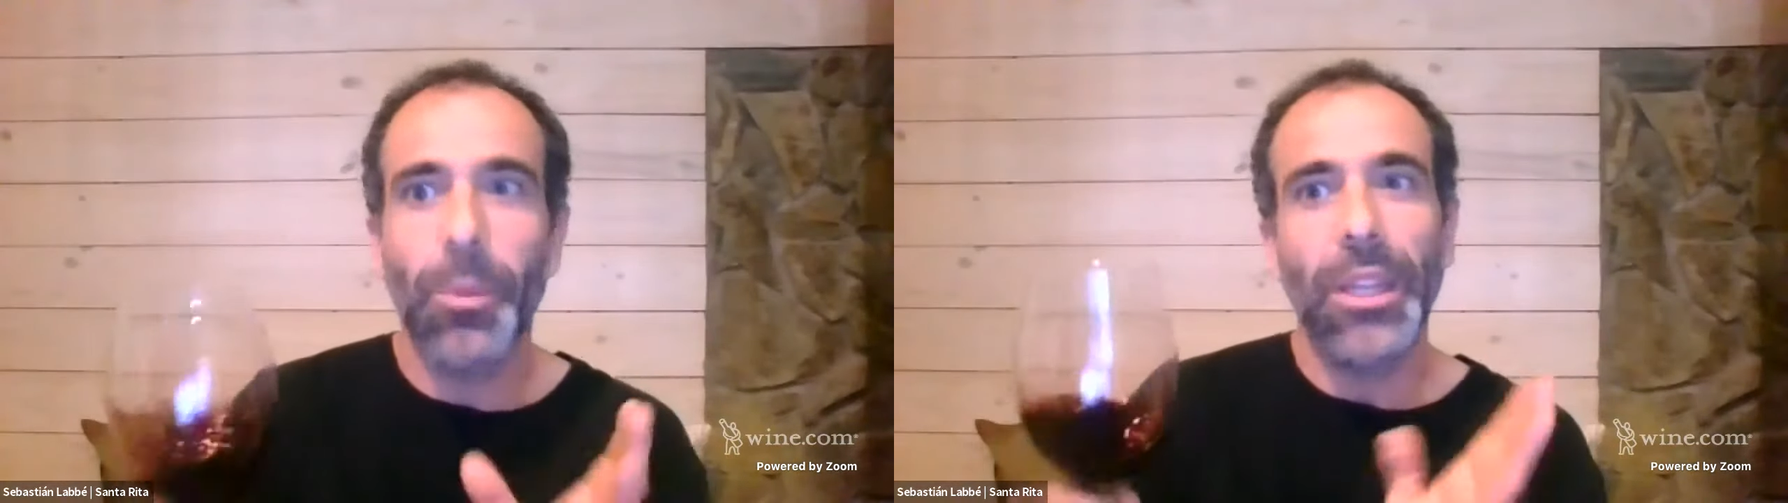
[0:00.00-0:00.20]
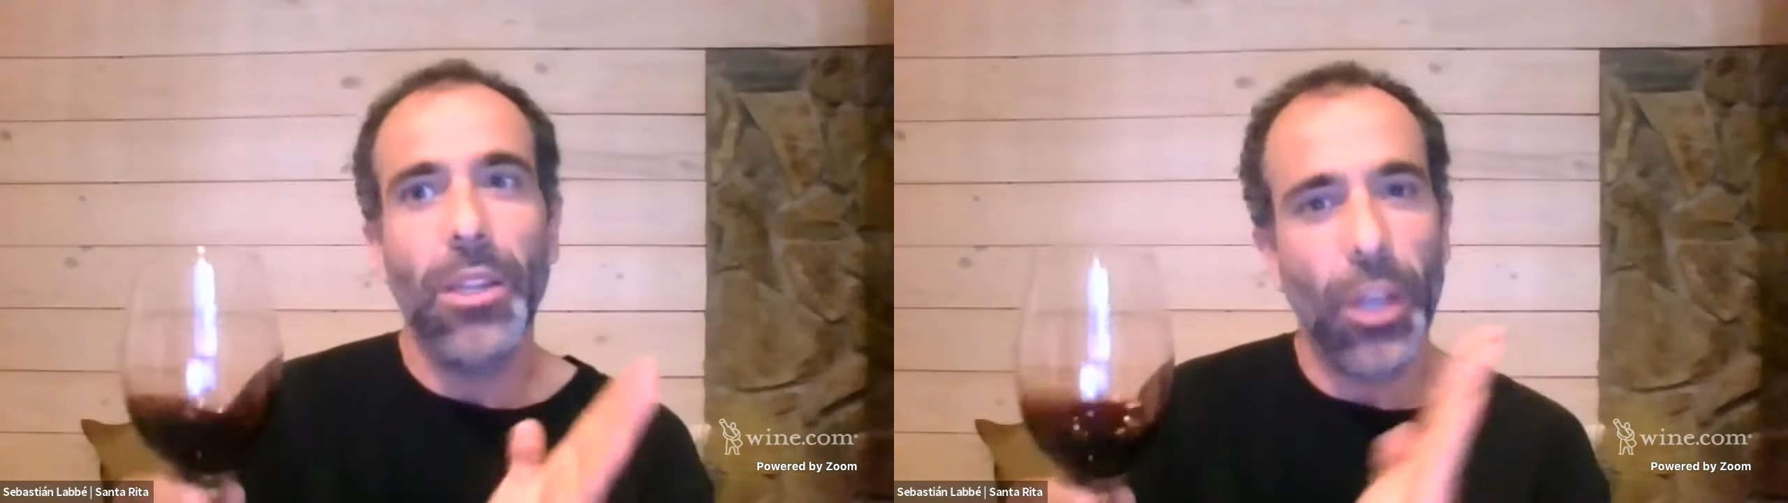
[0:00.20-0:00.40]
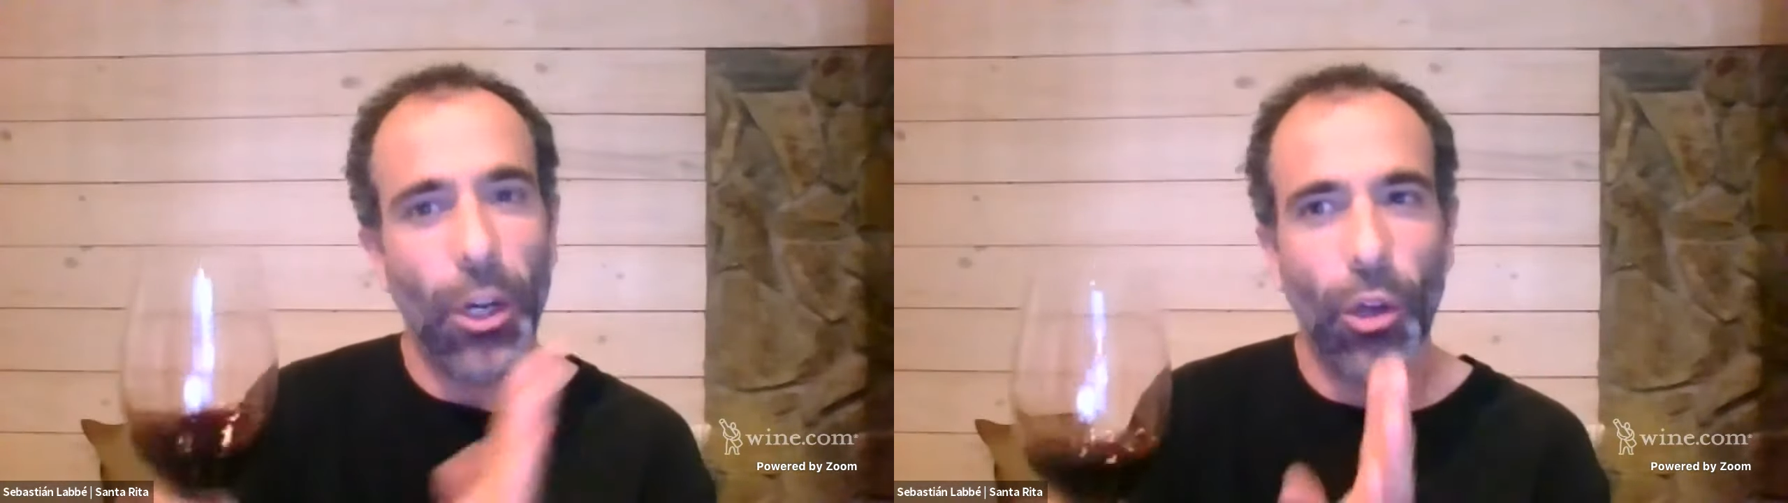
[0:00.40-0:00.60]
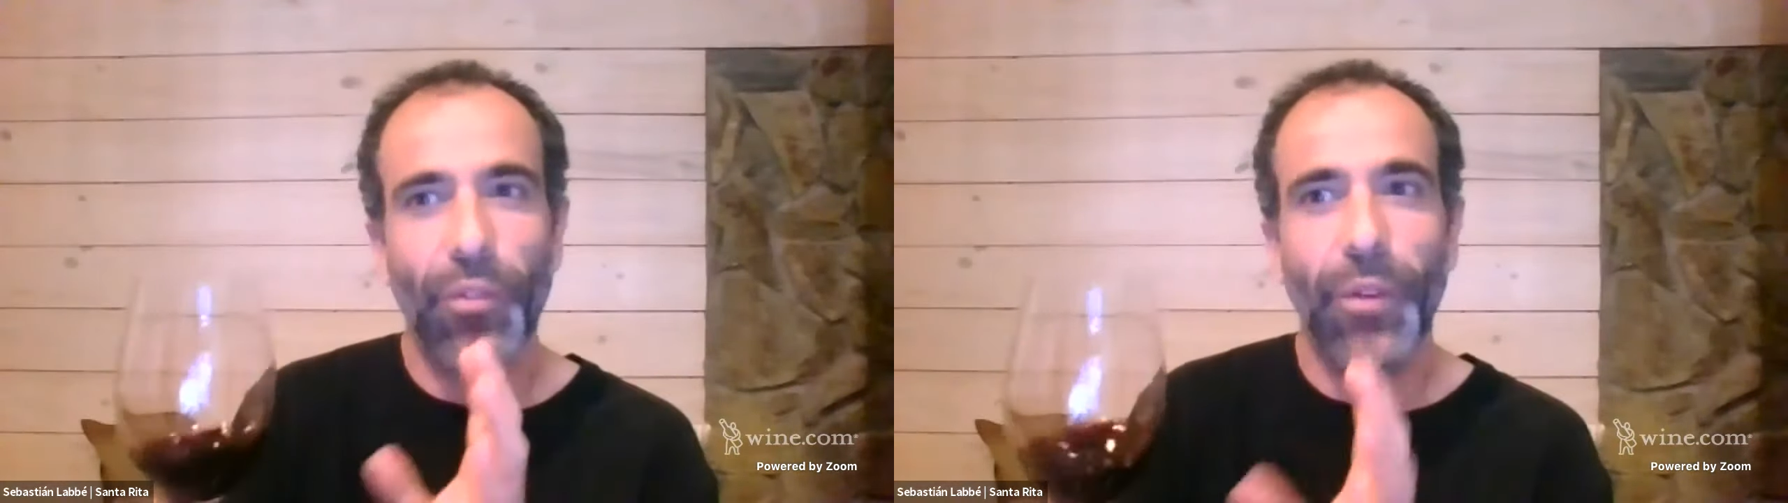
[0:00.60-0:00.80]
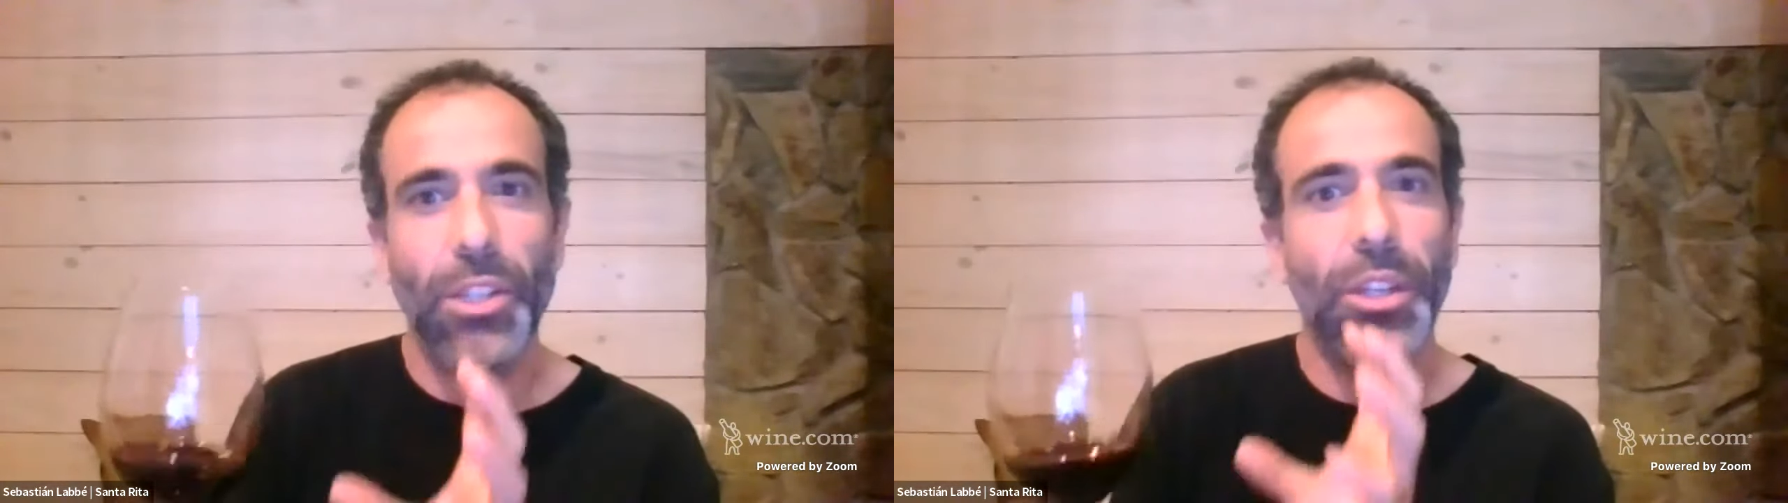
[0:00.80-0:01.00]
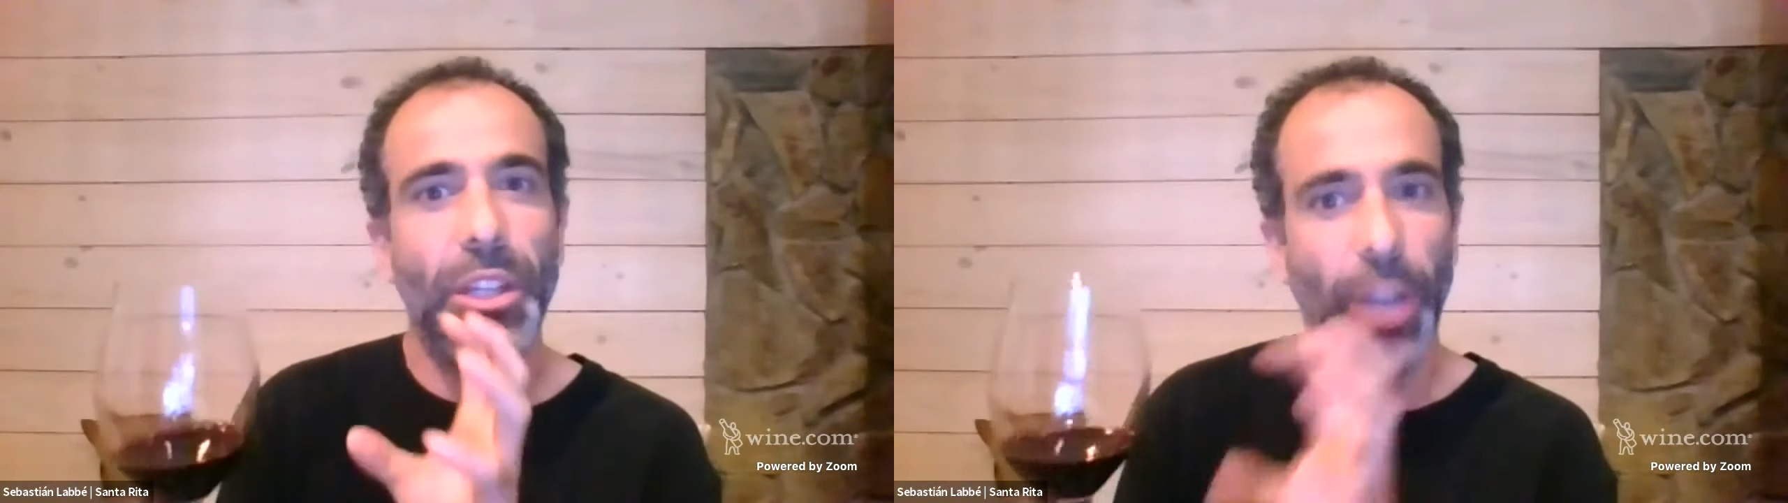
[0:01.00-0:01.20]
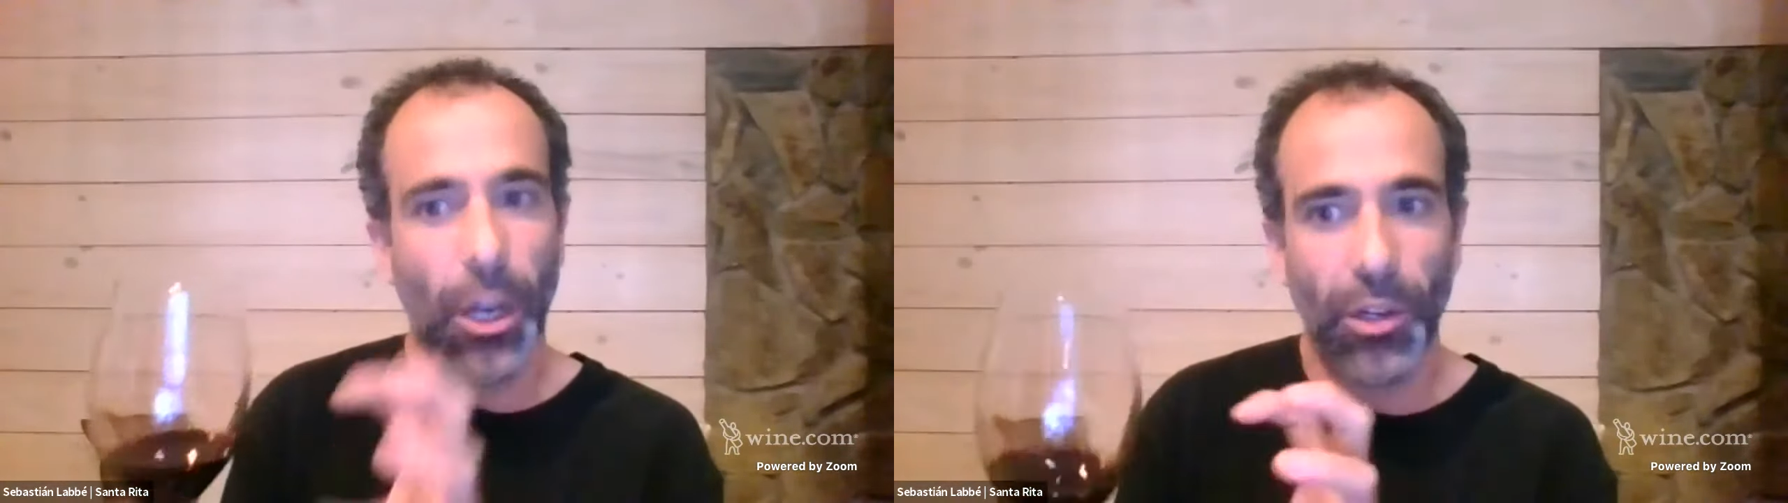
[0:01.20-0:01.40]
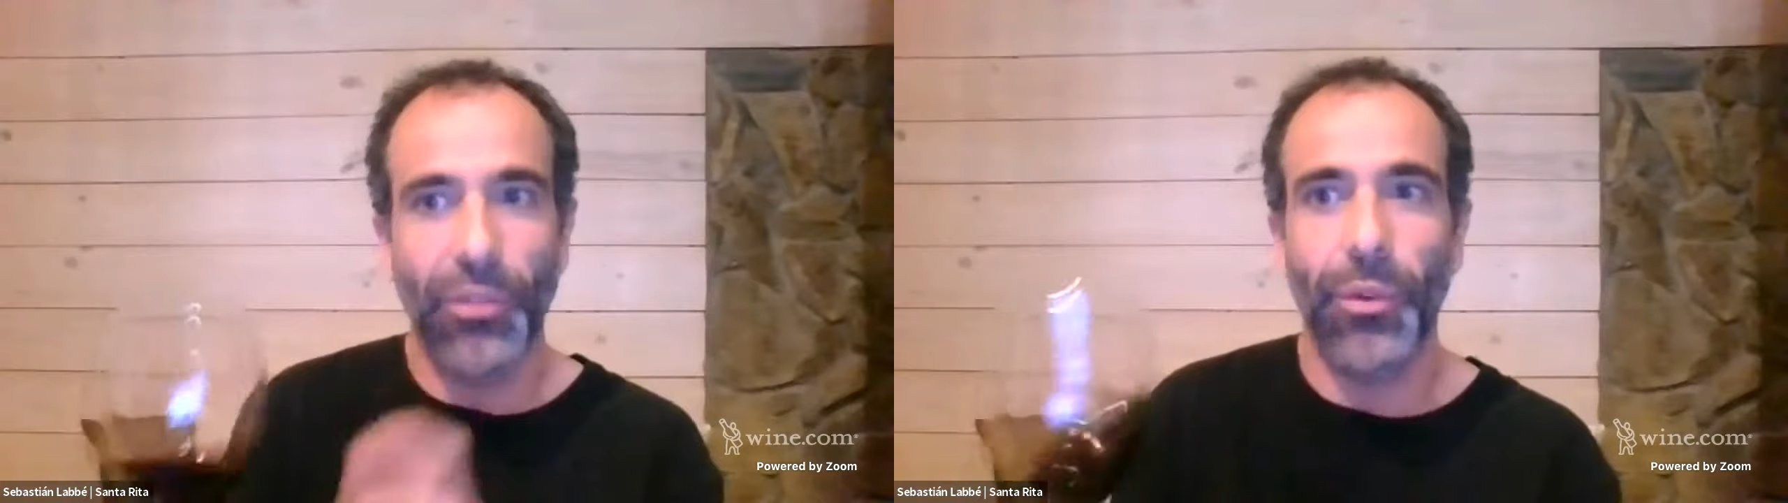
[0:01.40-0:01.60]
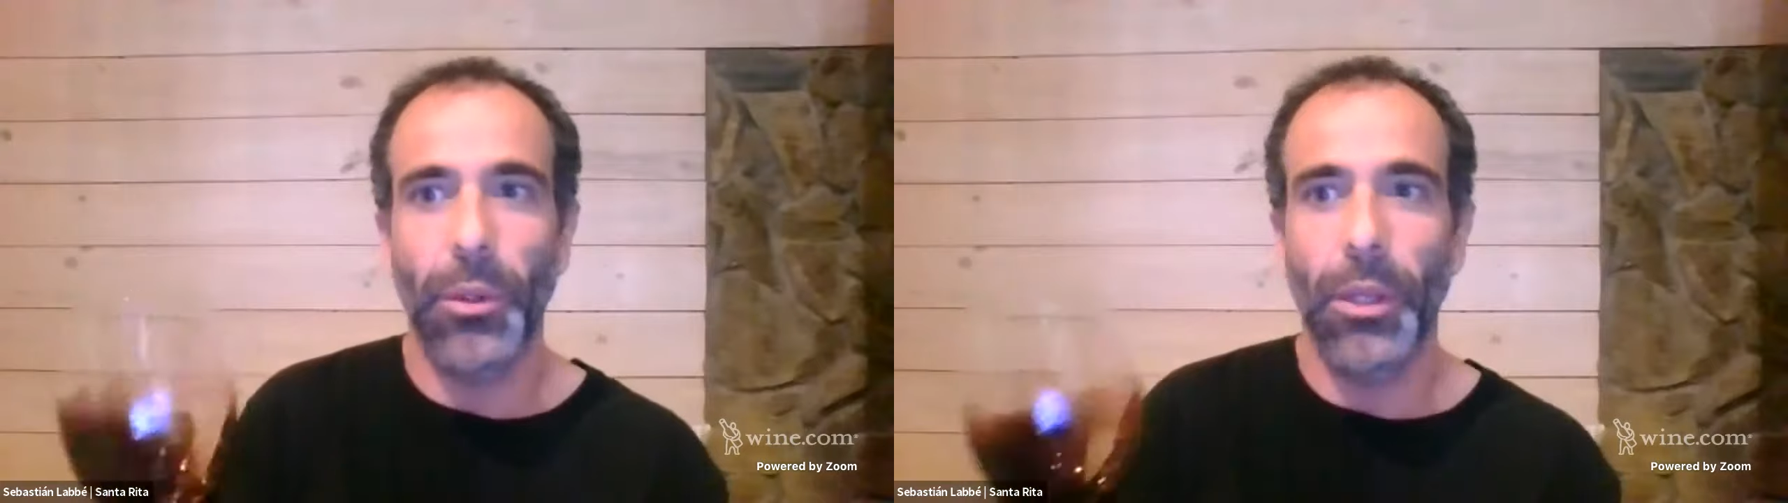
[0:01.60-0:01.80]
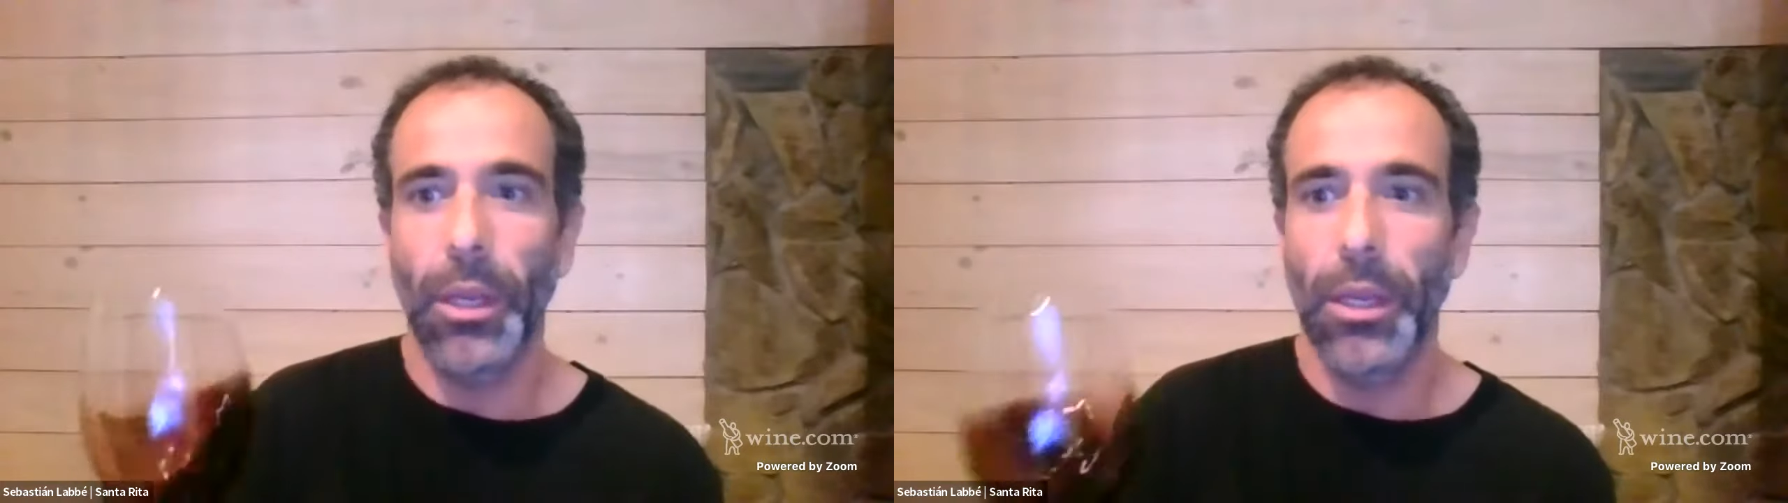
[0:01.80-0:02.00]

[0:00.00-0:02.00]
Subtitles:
But then you get a lot of actually darker fruit.